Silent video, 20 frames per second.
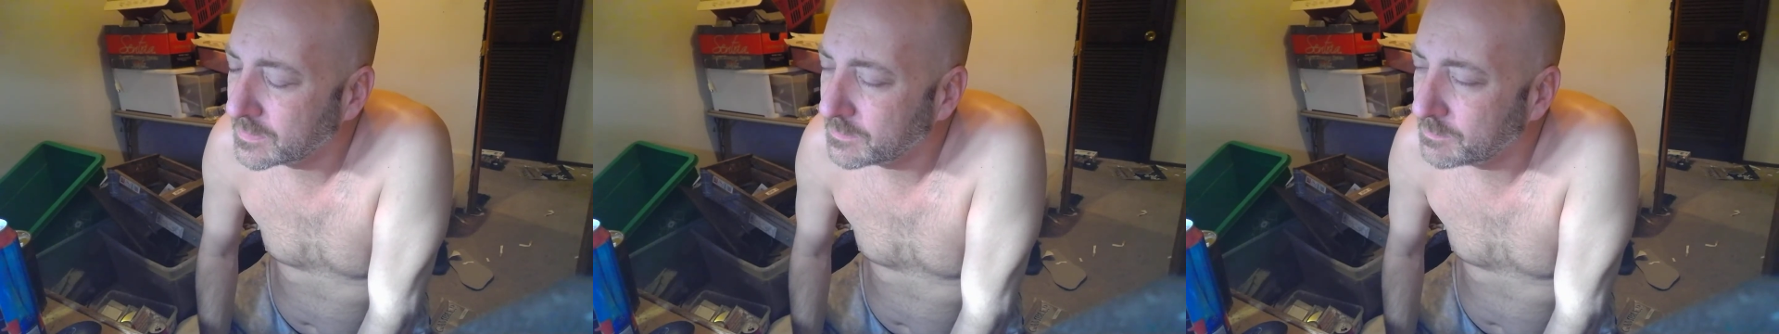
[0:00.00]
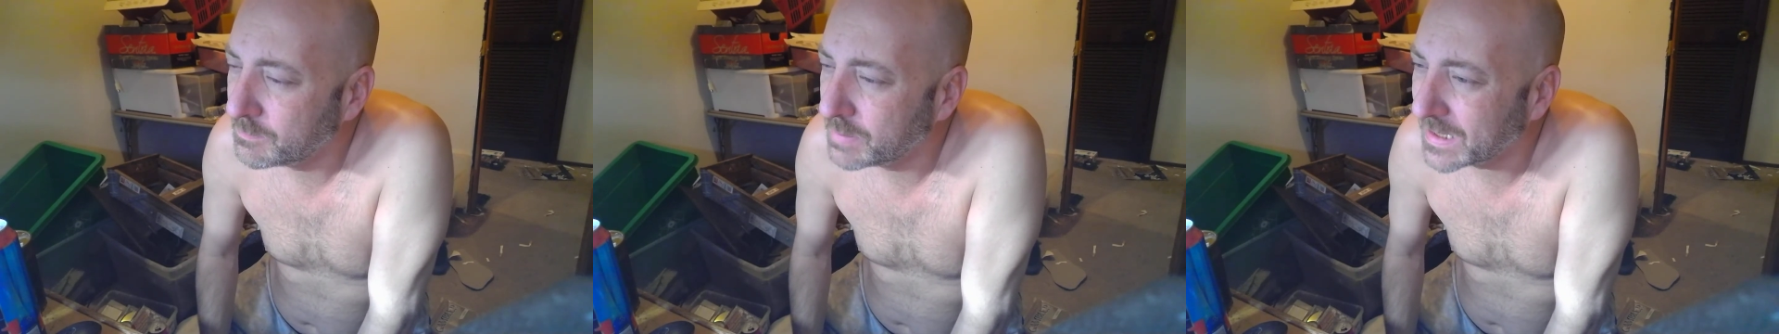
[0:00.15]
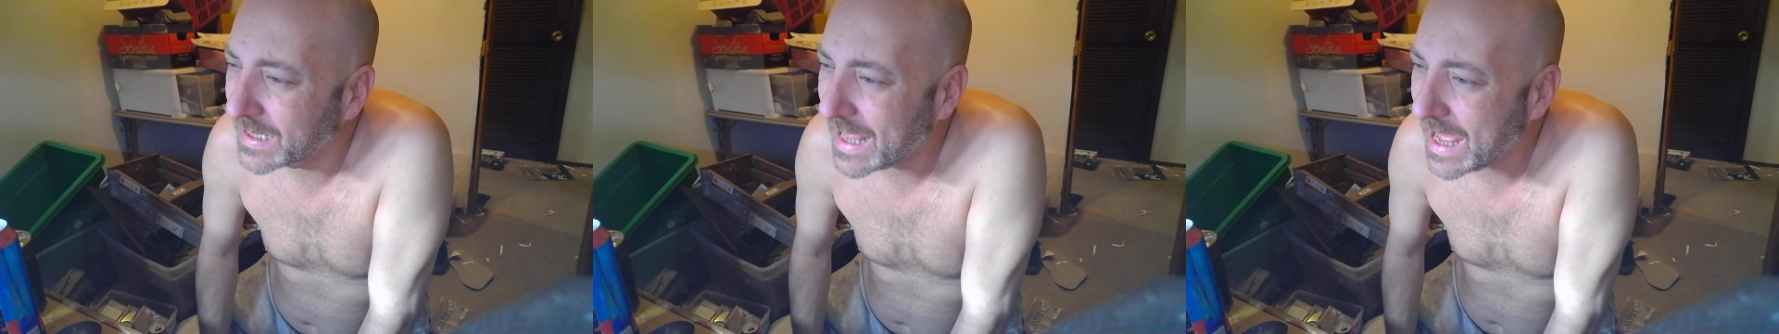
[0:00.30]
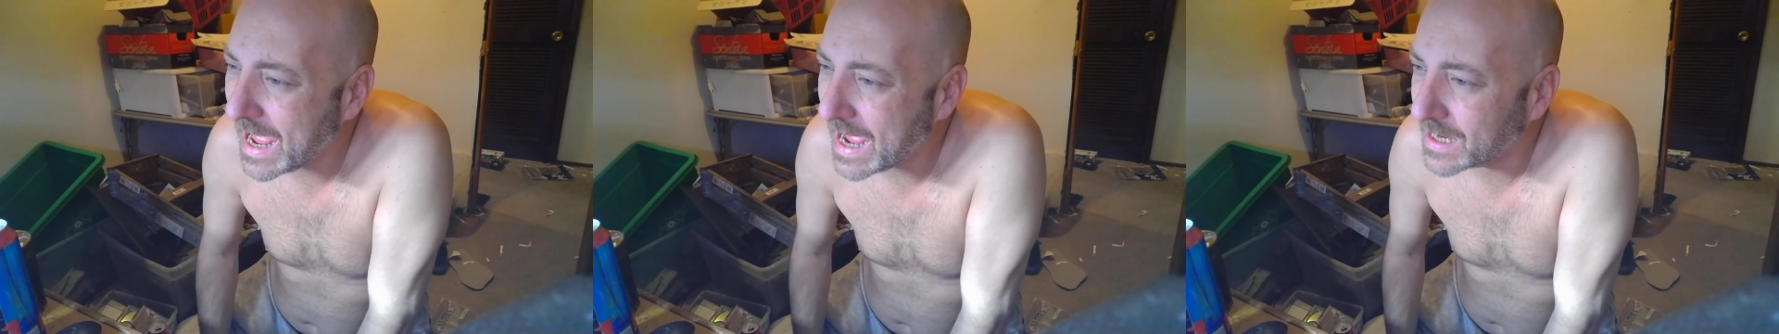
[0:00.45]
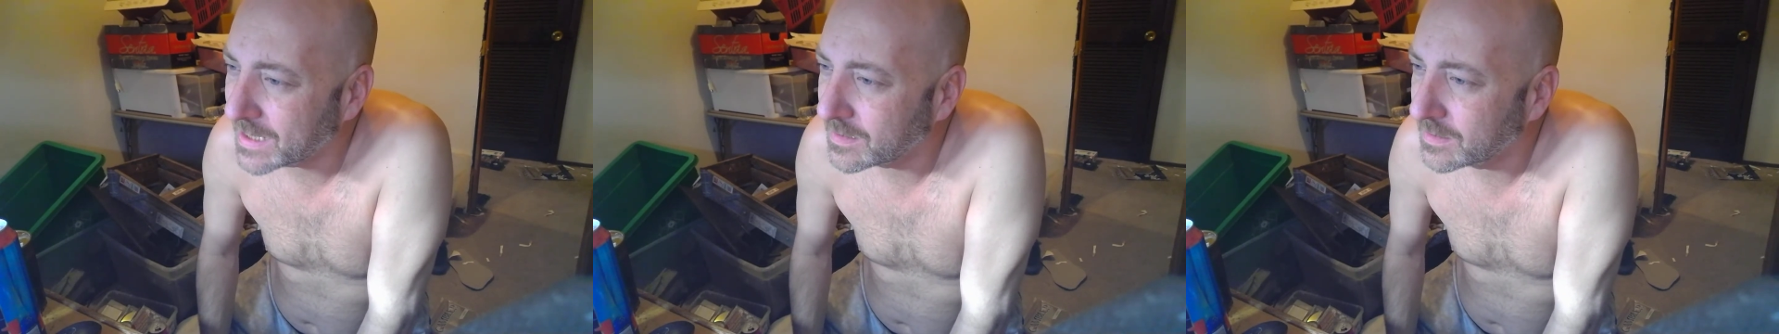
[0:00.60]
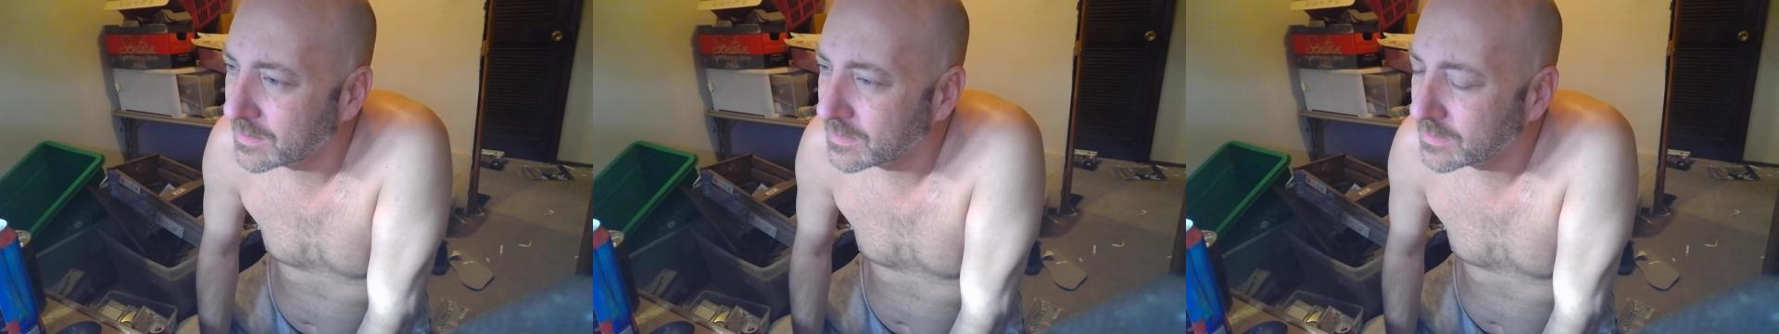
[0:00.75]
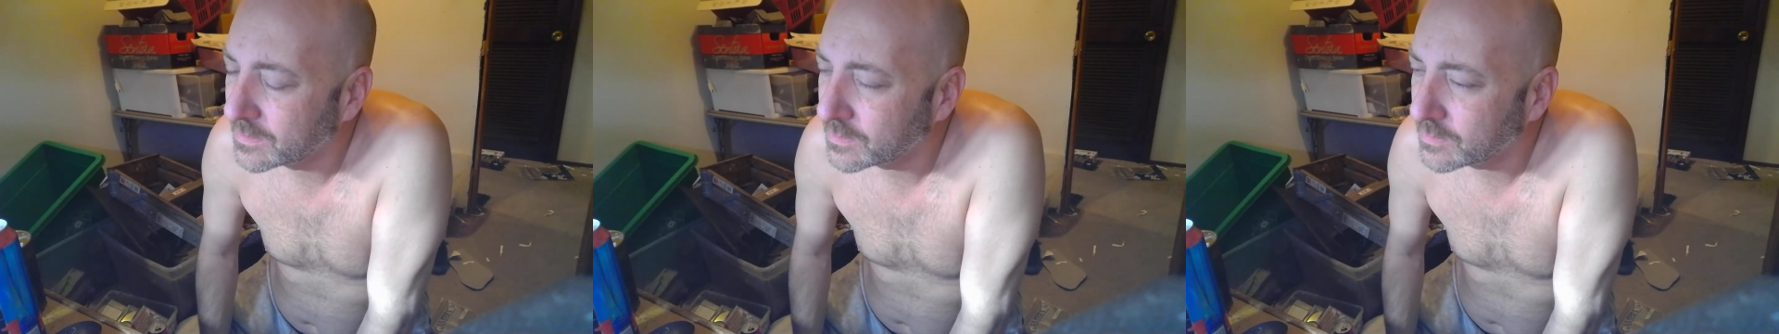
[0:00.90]
black
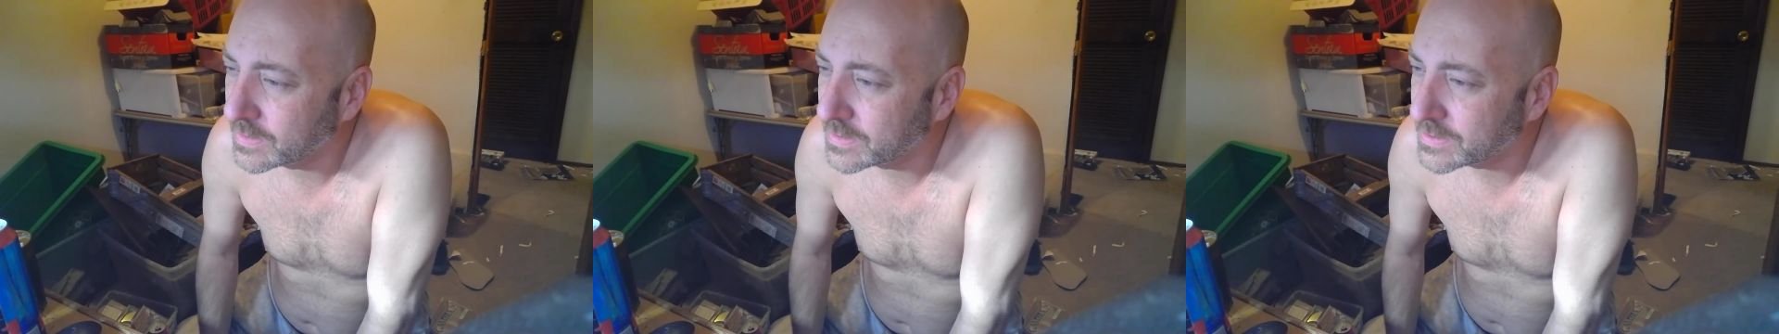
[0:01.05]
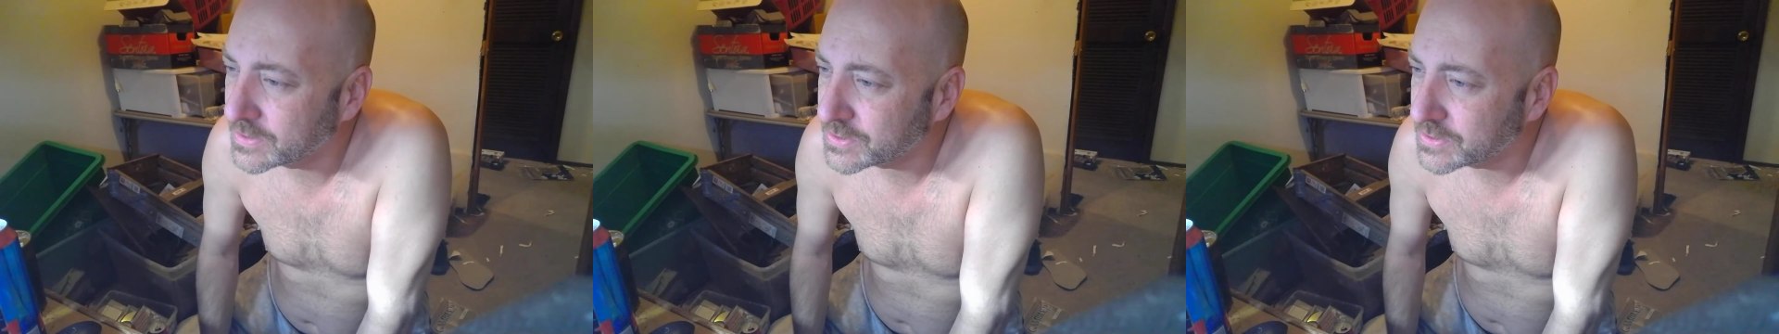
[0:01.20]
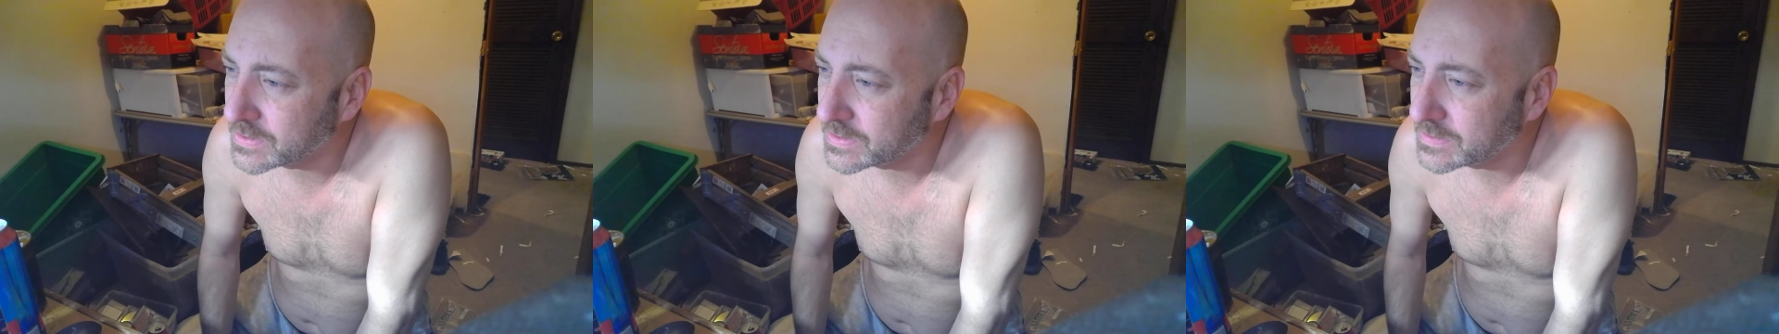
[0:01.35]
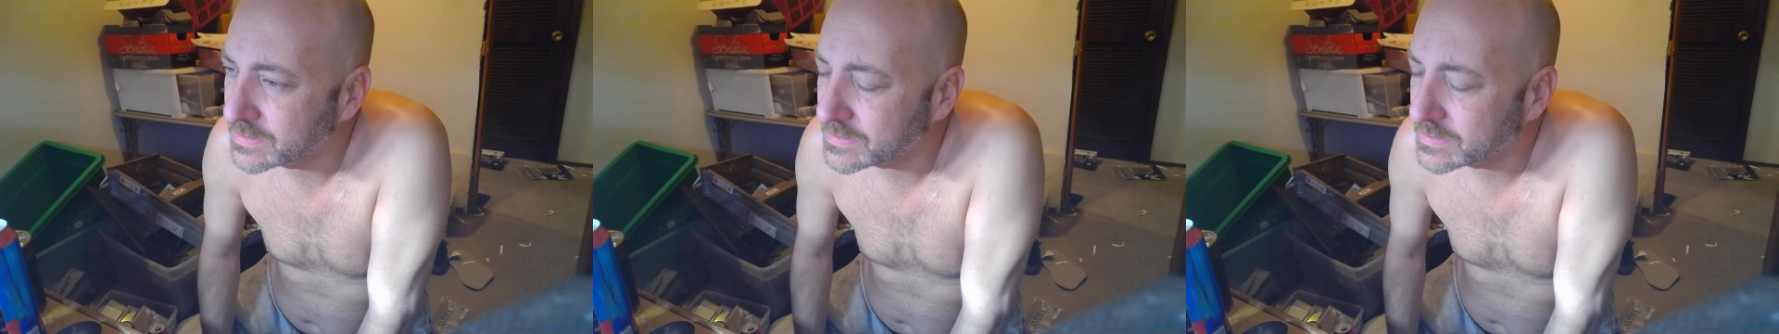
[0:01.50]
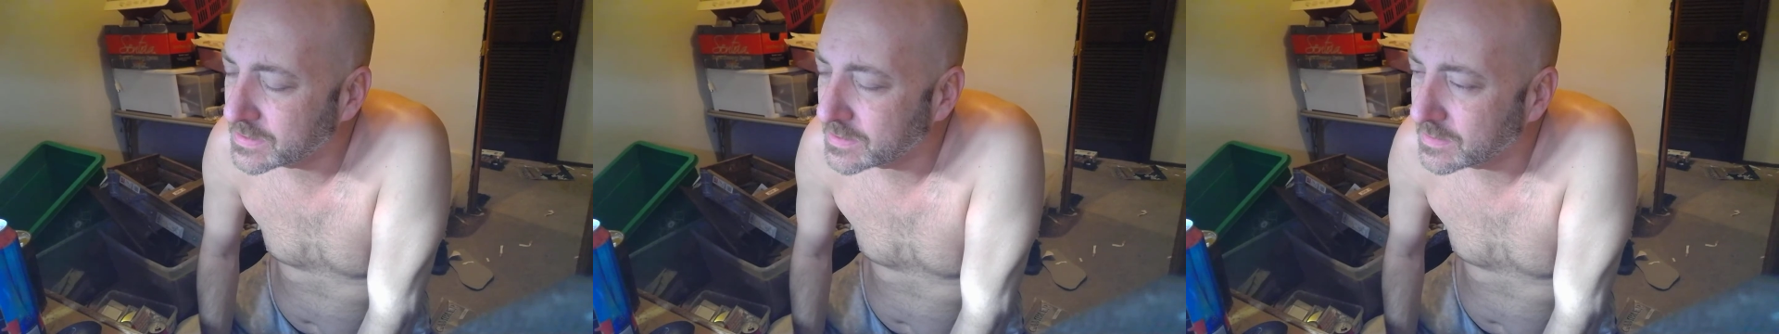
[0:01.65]
Christians are,